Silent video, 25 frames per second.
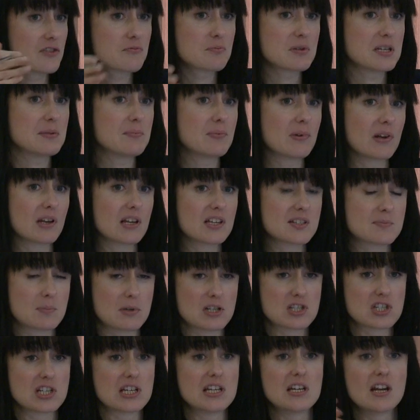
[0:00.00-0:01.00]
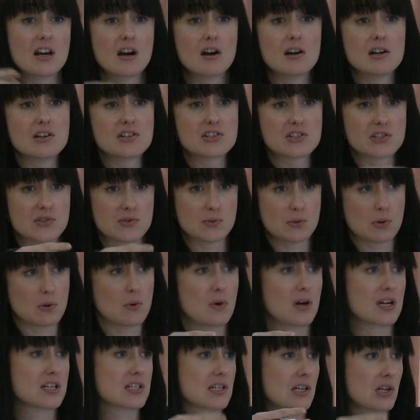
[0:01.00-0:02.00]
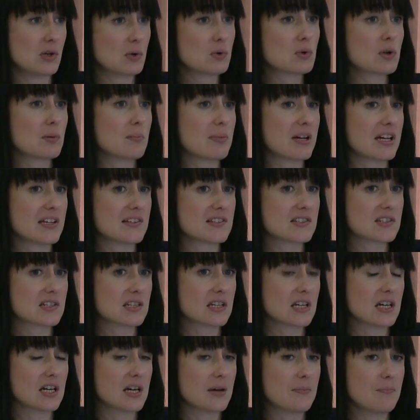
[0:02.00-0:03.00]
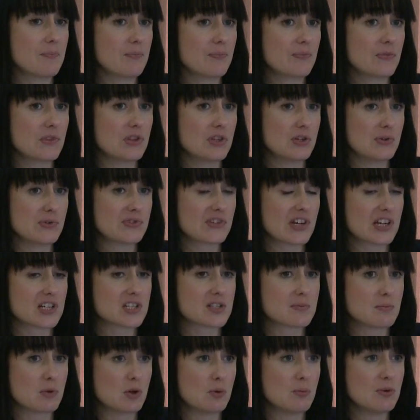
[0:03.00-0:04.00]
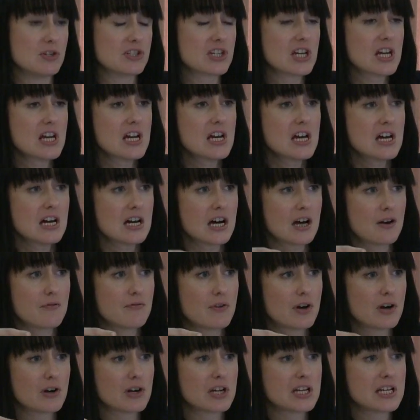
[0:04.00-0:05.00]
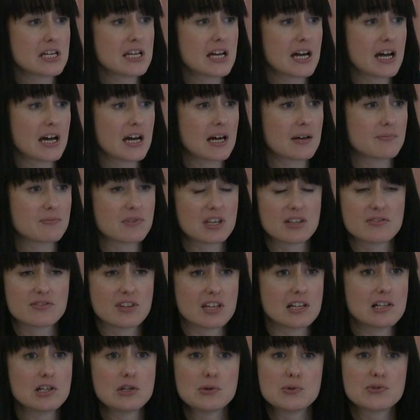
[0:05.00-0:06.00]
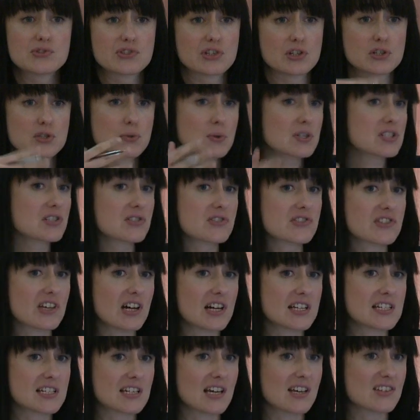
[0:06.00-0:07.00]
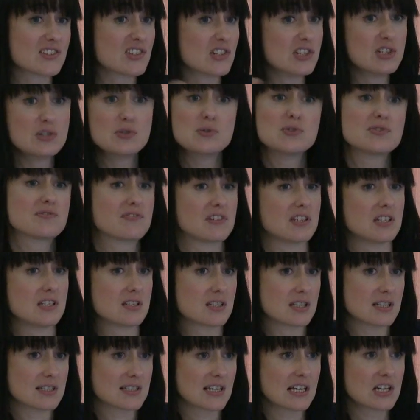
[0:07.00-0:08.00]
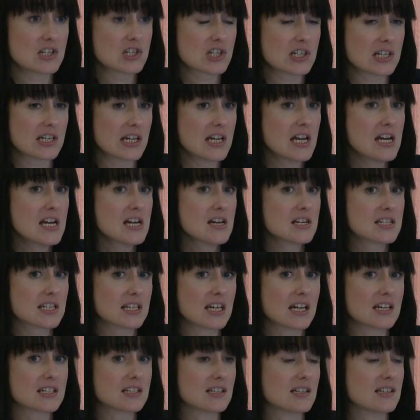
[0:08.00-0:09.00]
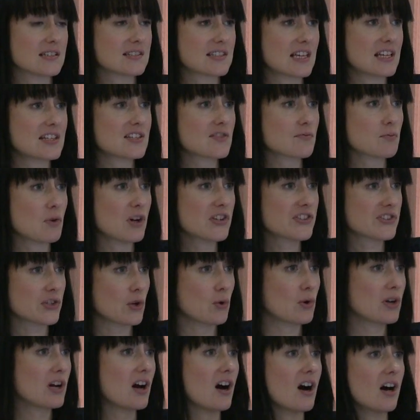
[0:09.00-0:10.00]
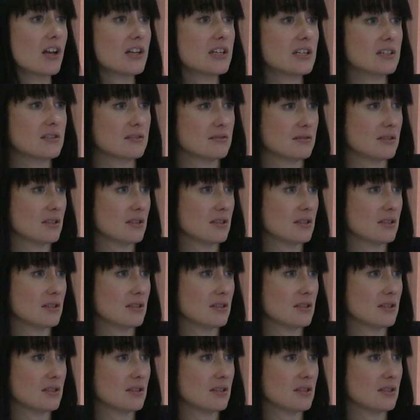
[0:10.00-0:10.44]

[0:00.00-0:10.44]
of people, especially in Ireland, because we're quite a local-based news site at the moment, are very, they use their Twitter site as a news feed, essentially, to get a sense of what's going on